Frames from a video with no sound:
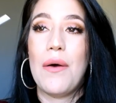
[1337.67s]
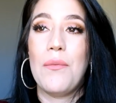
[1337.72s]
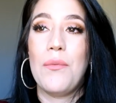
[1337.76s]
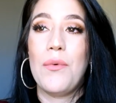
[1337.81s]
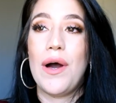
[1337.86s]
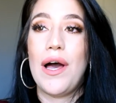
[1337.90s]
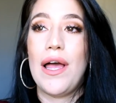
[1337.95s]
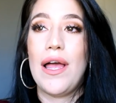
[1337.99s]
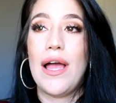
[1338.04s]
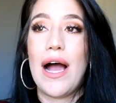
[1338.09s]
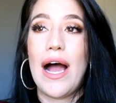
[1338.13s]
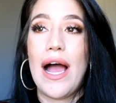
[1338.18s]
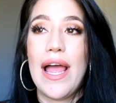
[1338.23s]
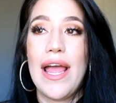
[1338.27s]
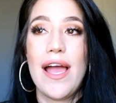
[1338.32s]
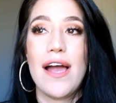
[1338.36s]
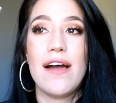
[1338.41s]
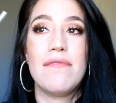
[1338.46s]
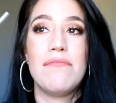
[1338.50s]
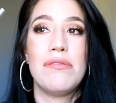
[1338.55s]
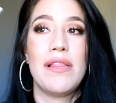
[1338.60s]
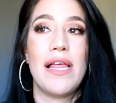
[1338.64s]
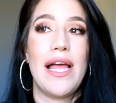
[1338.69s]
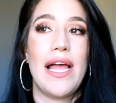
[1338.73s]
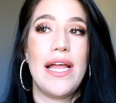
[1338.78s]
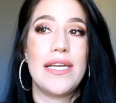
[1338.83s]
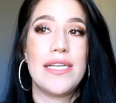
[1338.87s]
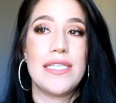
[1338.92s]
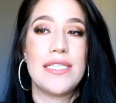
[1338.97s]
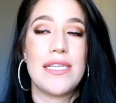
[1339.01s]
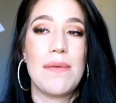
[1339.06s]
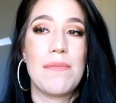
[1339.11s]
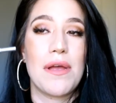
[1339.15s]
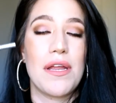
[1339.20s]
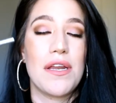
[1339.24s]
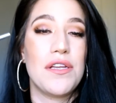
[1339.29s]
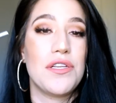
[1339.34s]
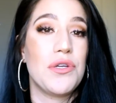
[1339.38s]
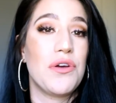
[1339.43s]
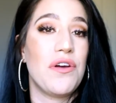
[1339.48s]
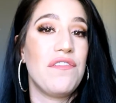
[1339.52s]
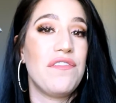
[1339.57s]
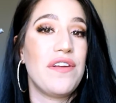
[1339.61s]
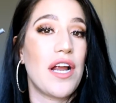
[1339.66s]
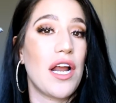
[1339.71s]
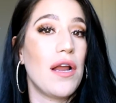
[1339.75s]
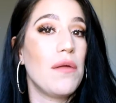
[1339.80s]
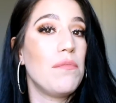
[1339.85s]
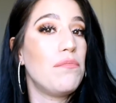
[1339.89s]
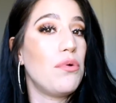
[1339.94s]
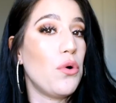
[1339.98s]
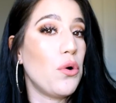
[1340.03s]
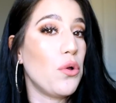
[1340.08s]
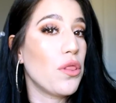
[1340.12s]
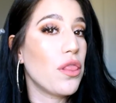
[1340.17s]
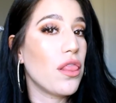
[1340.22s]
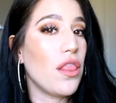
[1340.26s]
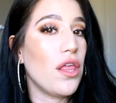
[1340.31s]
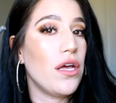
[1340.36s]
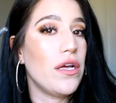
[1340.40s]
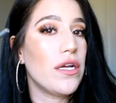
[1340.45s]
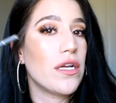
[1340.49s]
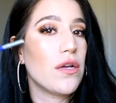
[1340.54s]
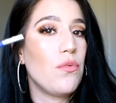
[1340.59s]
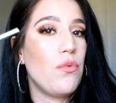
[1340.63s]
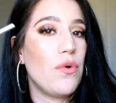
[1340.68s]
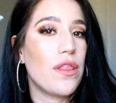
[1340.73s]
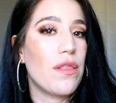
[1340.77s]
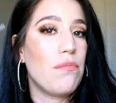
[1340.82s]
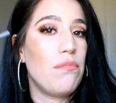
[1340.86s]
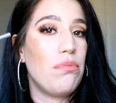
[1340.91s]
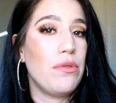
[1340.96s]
what I have planned is I'm going to do a very bold look with